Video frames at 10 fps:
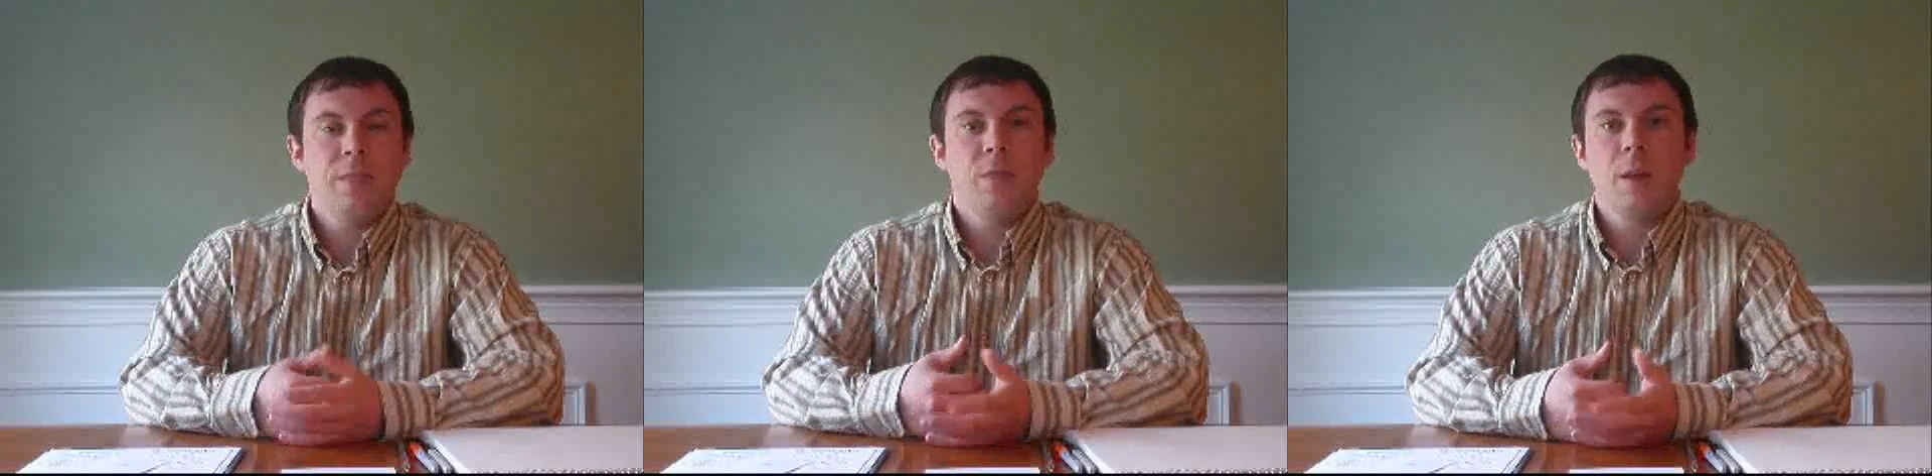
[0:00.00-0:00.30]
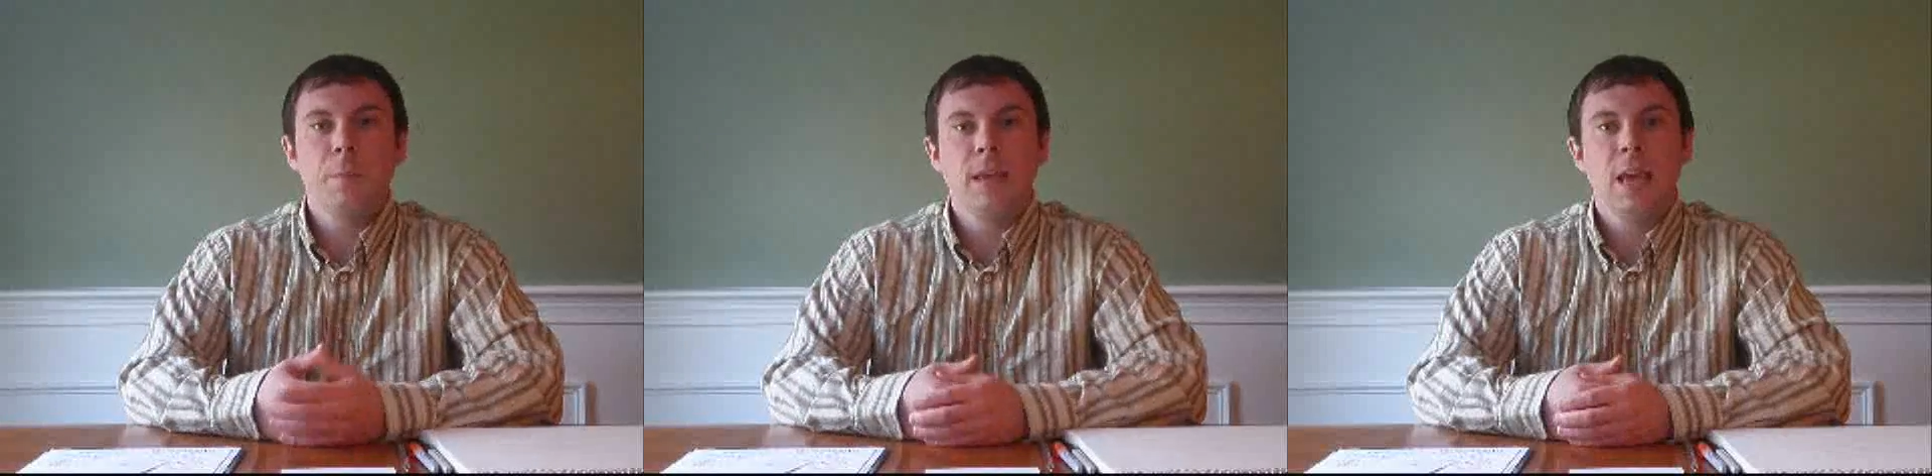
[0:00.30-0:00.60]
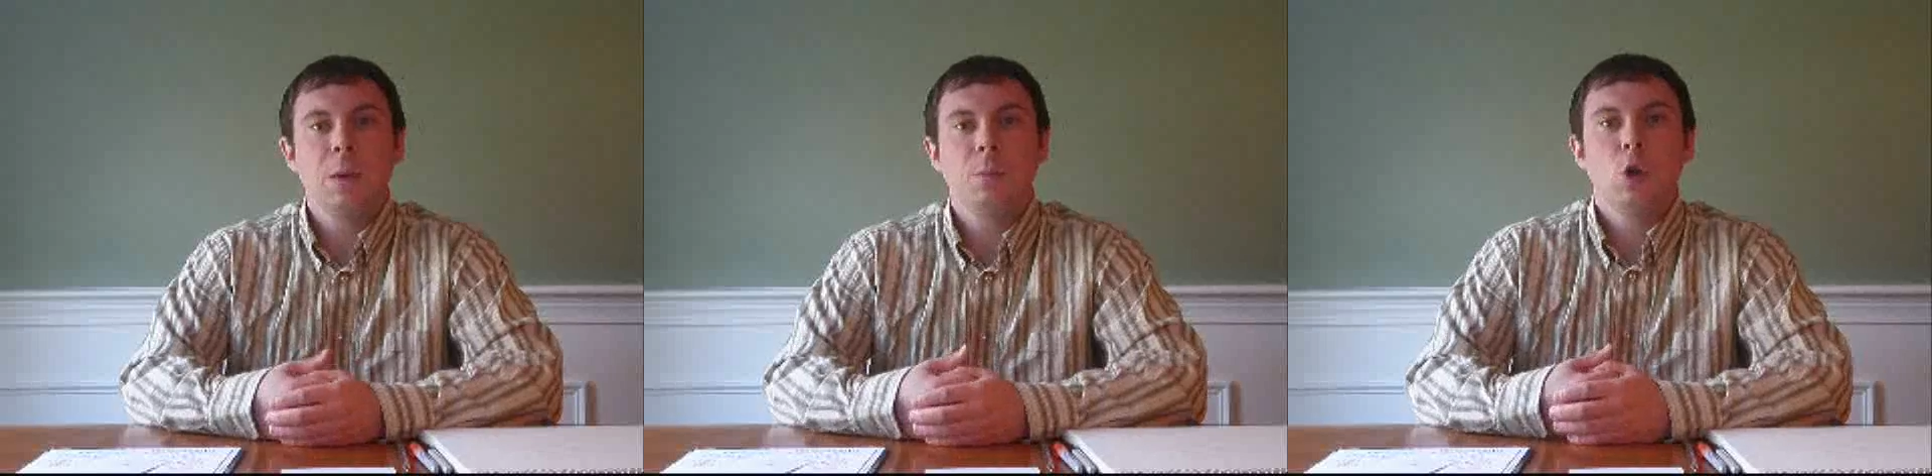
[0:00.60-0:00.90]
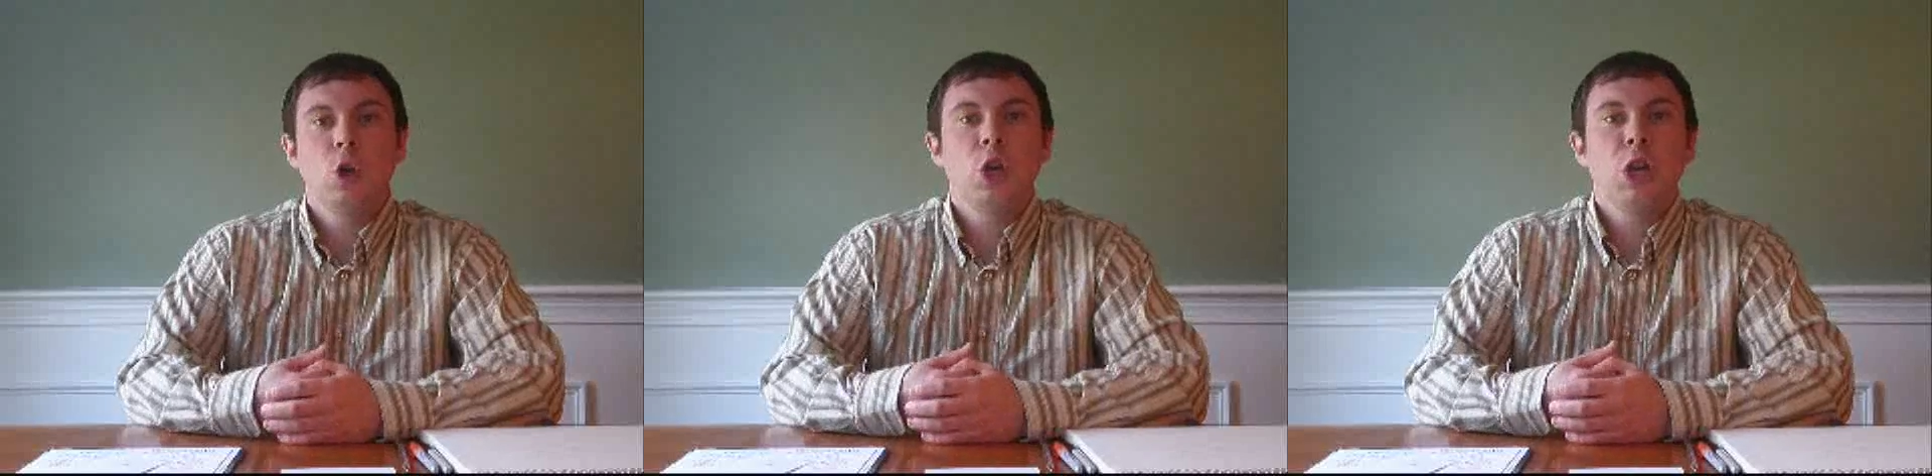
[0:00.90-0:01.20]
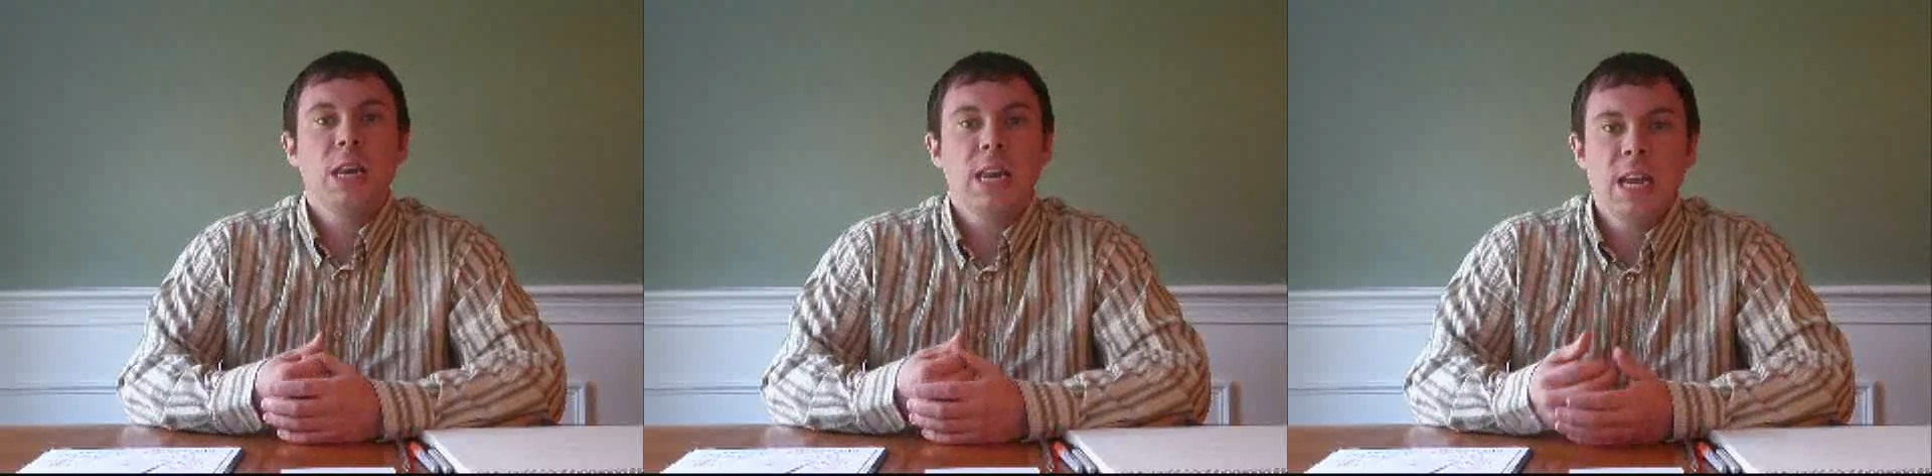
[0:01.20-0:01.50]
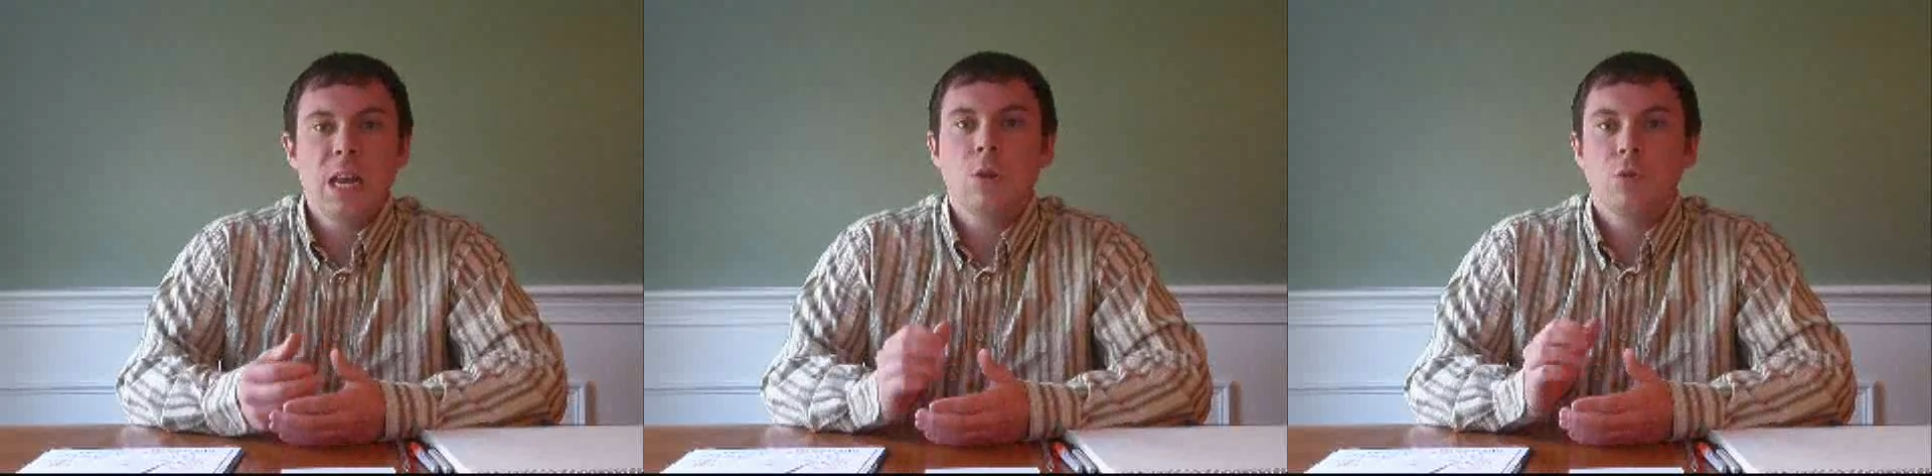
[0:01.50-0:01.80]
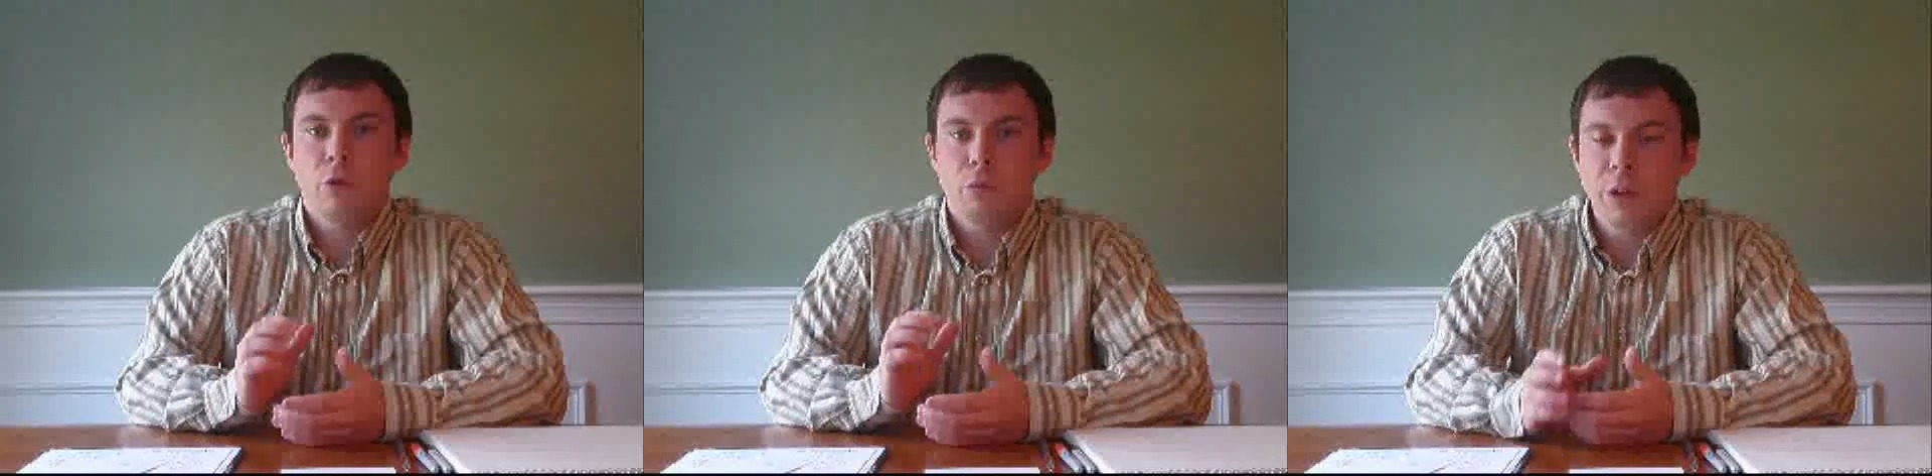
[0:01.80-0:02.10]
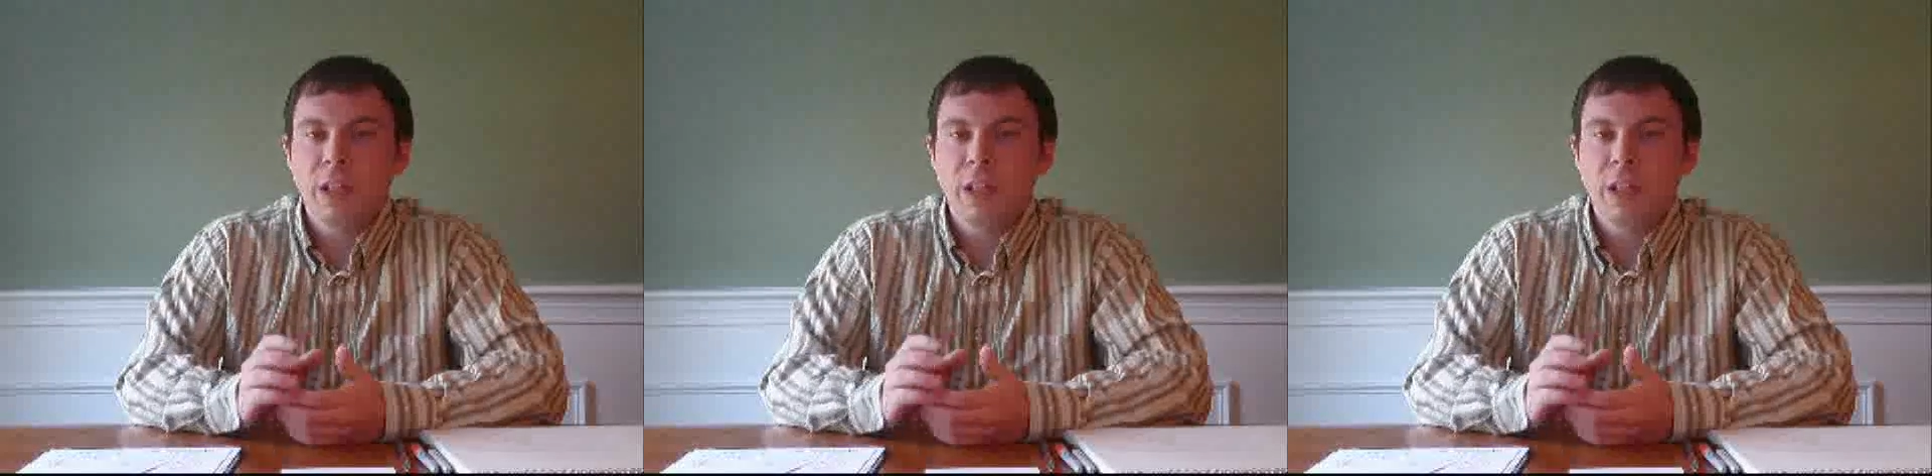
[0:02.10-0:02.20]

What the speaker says: And then it became you